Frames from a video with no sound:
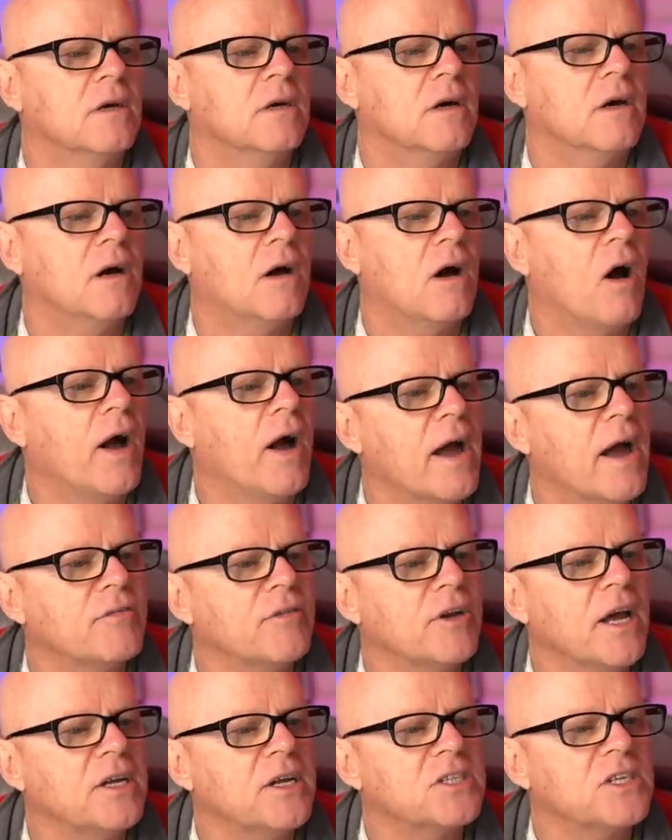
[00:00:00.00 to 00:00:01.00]
I have
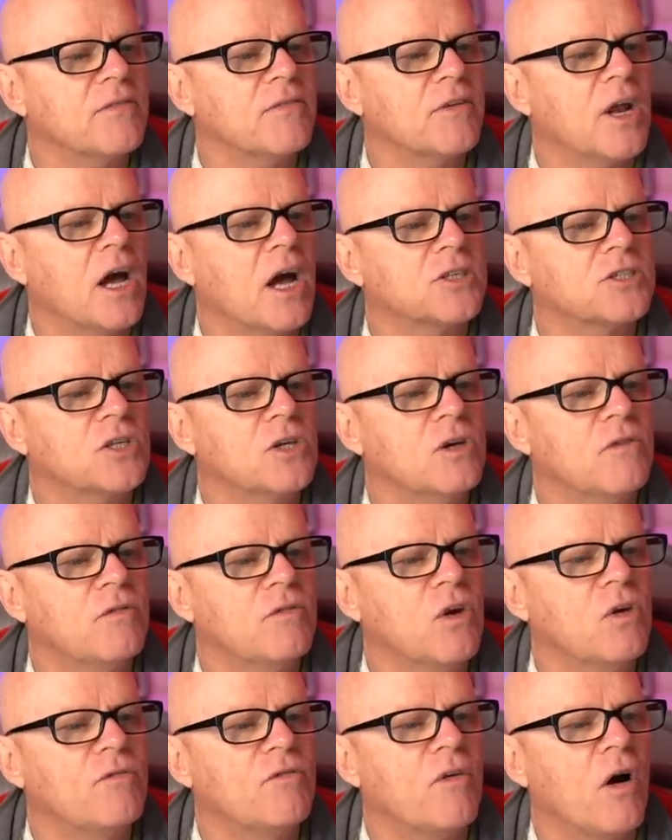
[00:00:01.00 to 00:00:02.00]
an A7R2
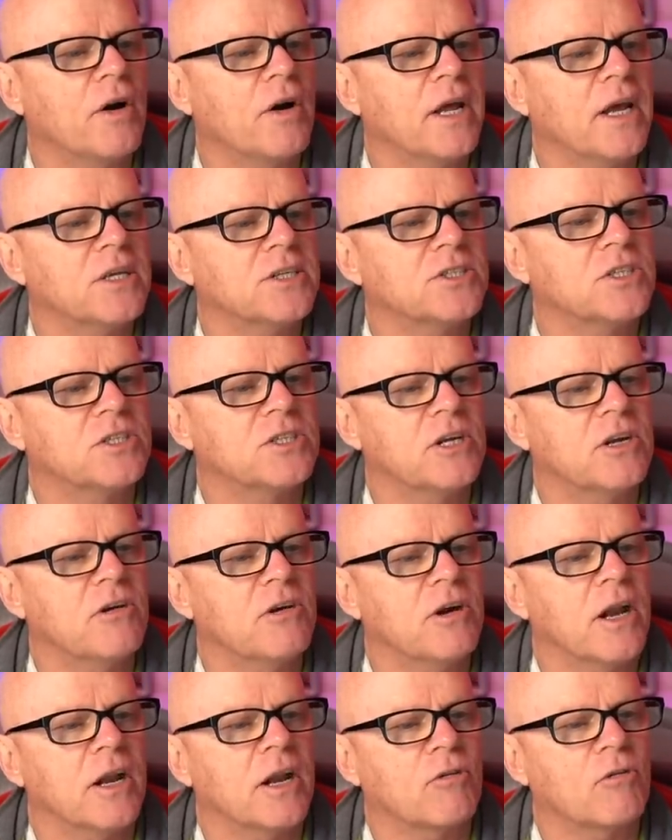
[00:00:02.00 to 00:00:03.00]
viewfinder has
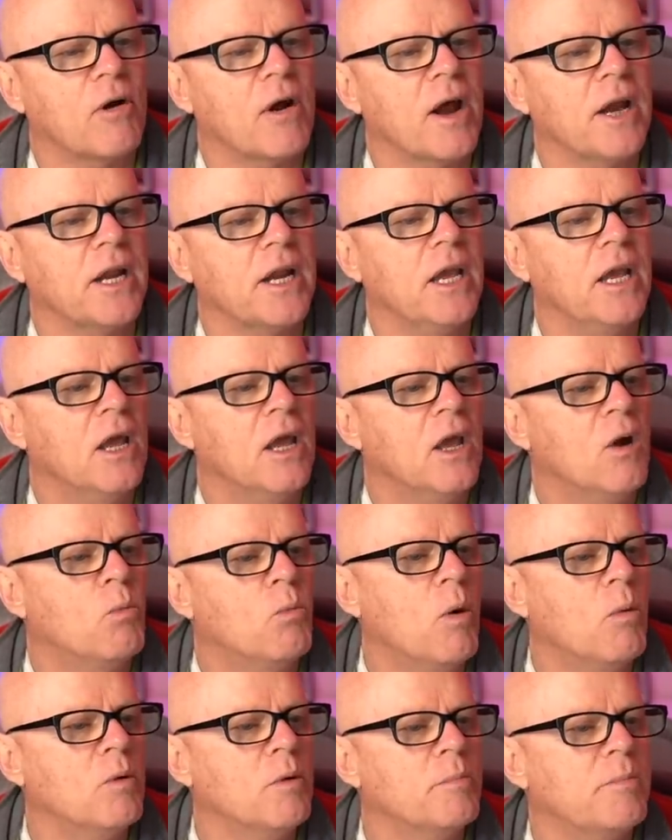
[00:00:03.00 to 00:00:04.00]
deteriorated grainy.
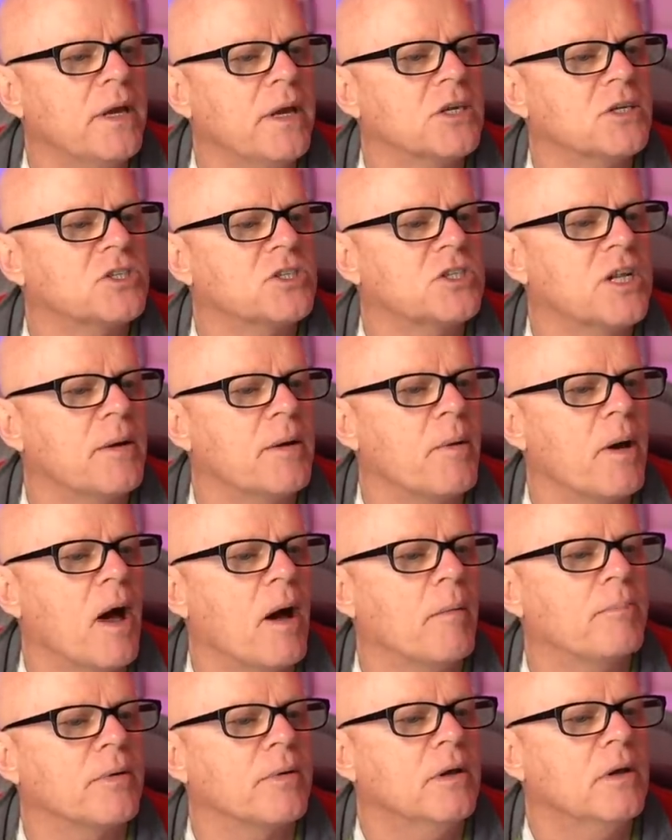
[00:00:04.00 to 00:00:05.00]
What would be a step
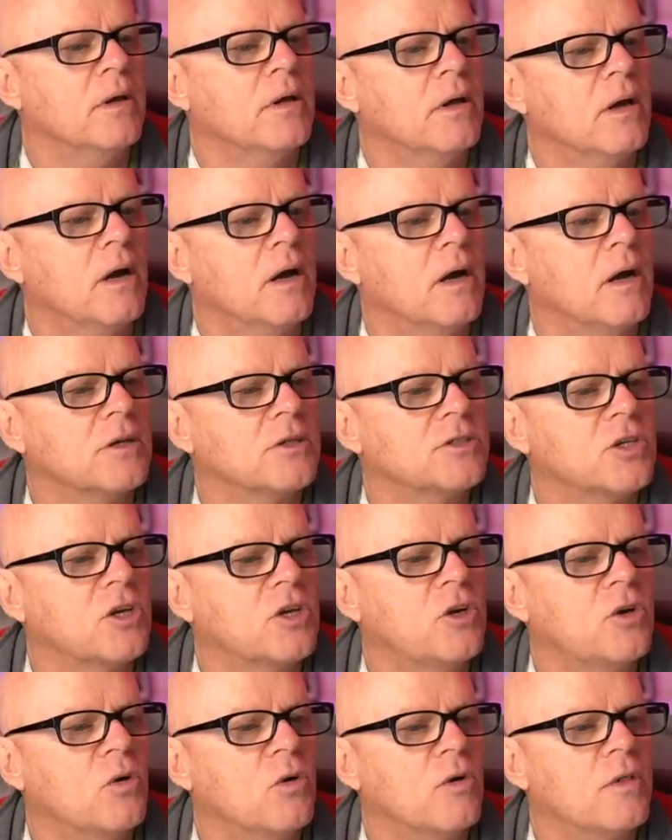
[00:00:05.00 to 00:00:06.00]
up to
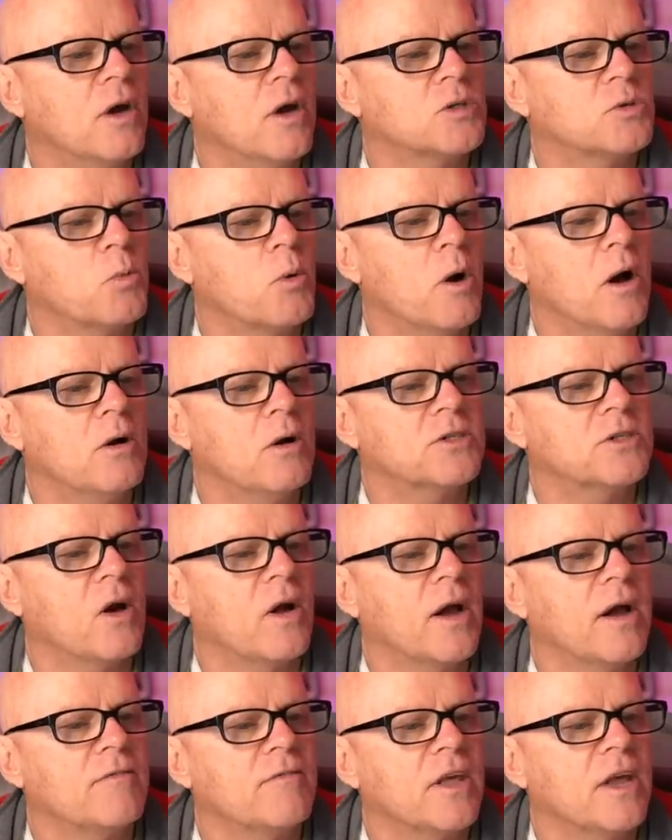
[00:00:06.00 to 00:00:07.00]
cure those woes?
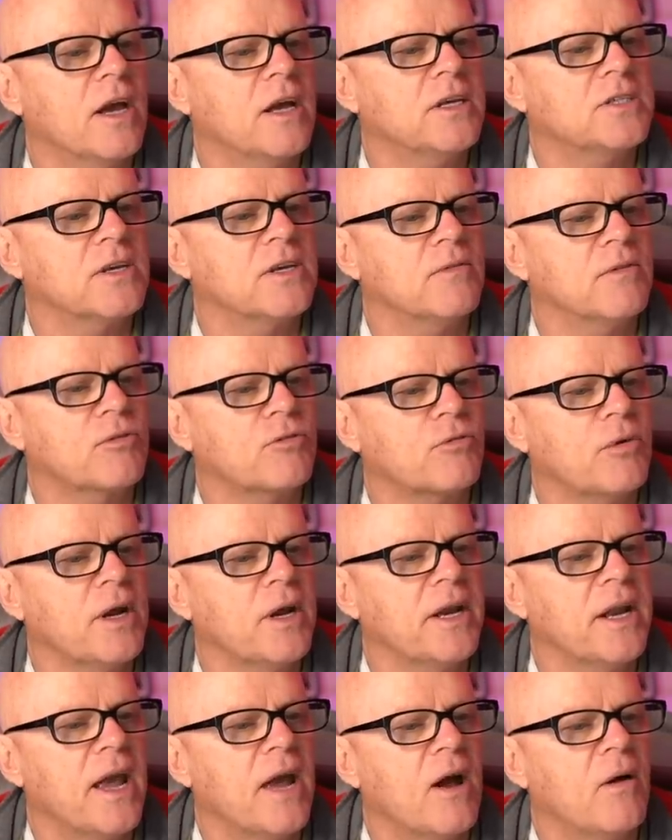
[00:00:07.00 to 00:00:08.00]
I have the
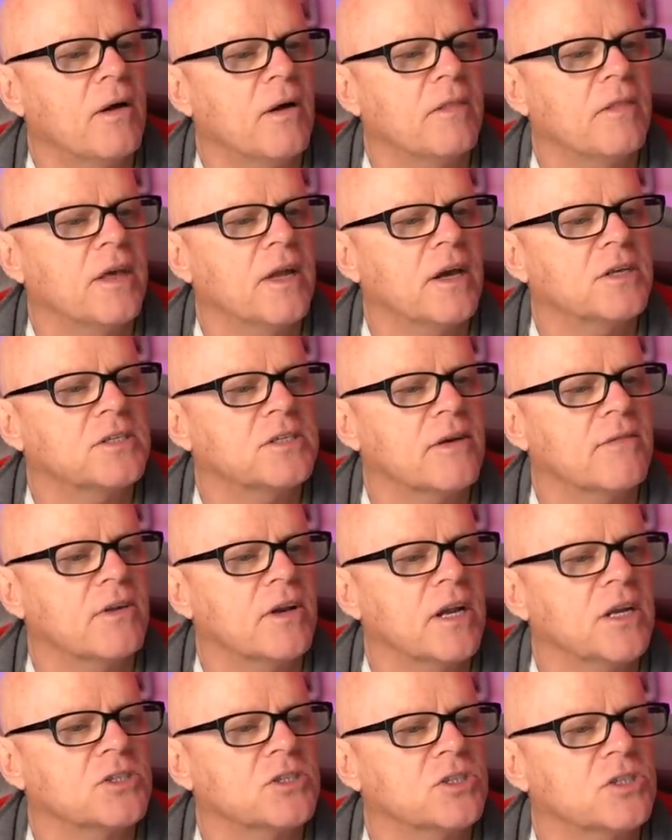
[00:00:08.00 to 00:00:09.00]
A7III now and the
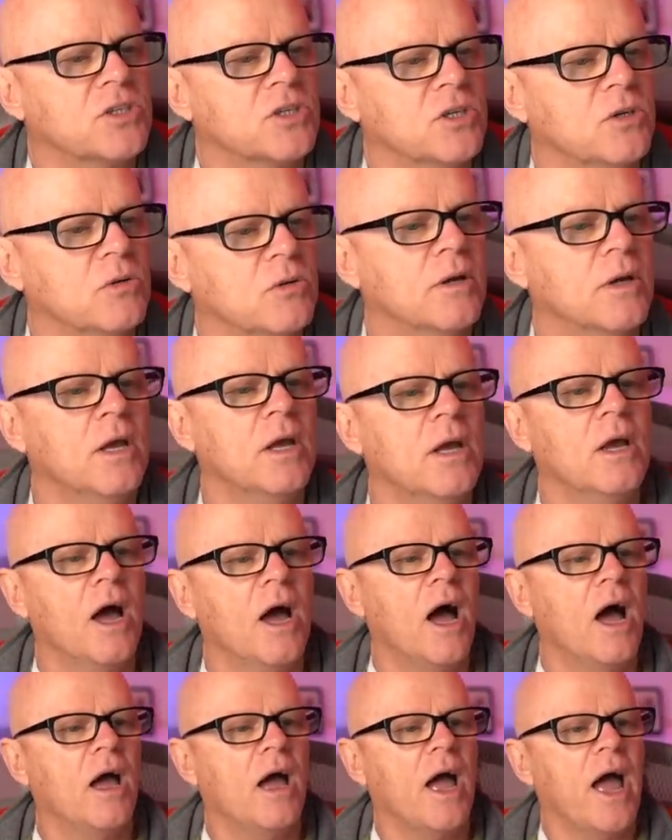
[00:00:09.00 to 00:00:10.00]
A7S2.
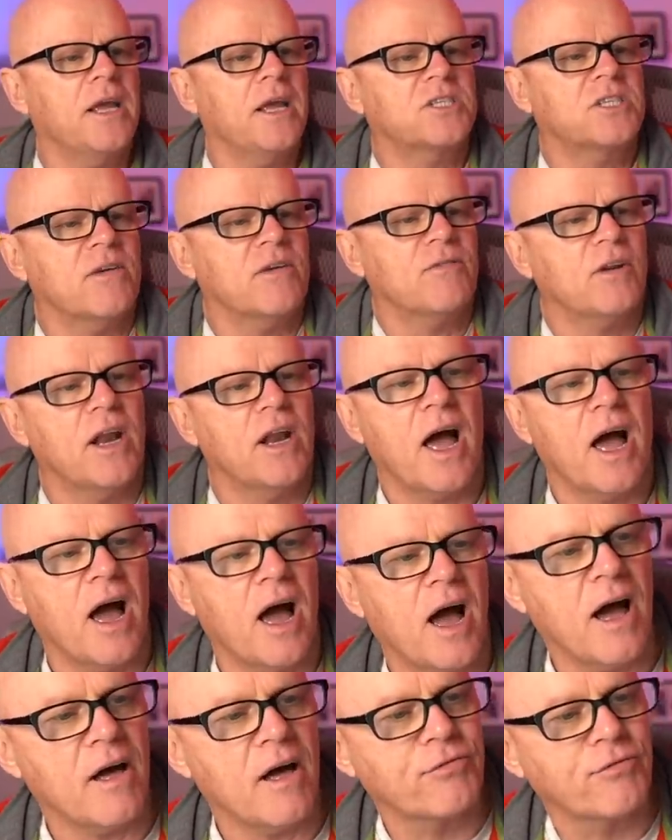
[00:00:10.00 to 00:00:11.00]

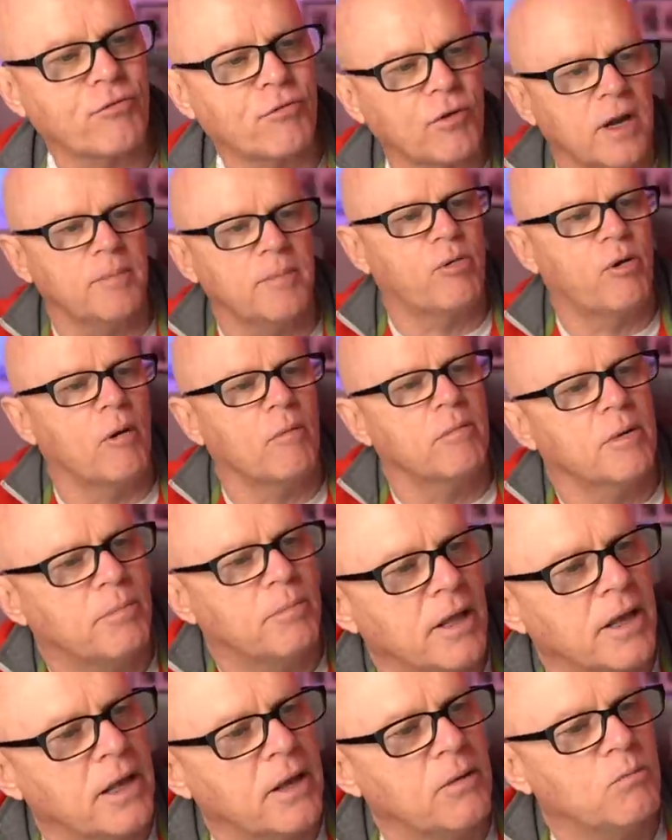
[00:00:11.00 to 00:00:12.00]
A7R3
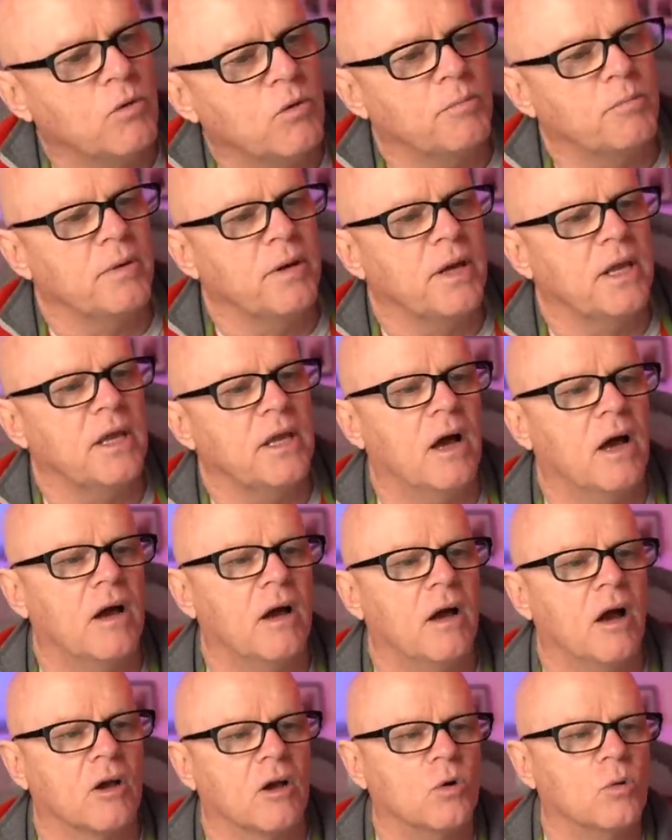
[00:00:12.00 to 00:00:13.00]
probably would be
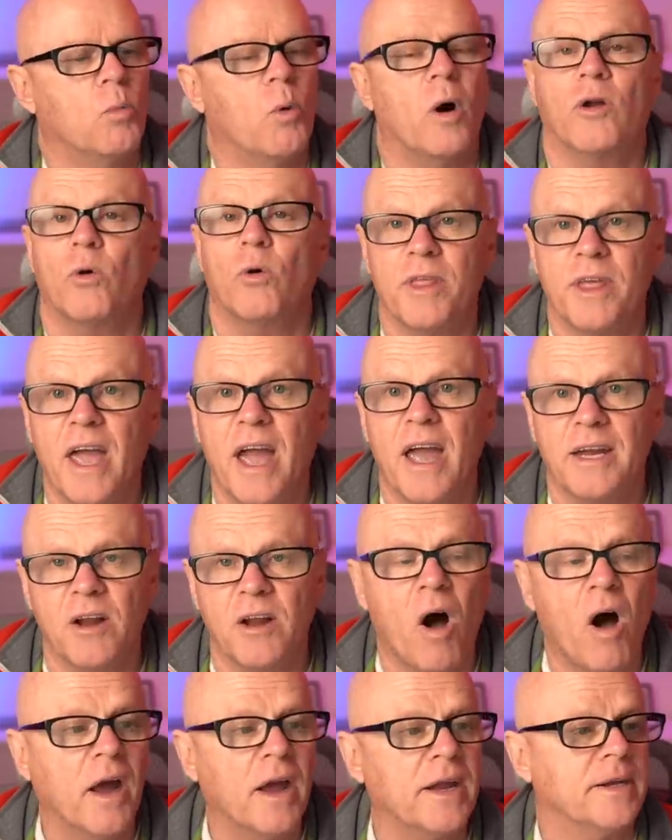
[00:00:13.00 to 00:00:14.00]
a good one, or the
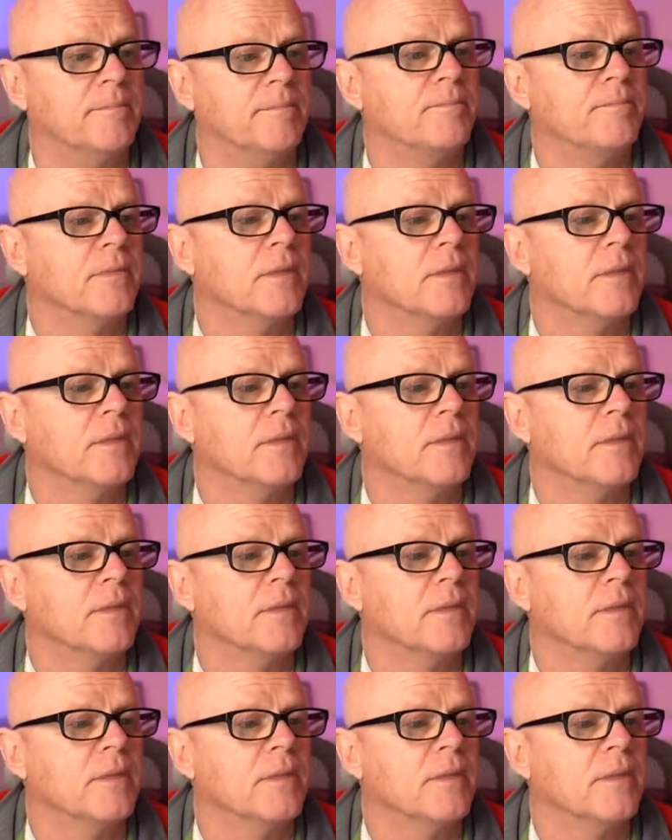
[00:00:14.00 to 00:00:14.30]
A9.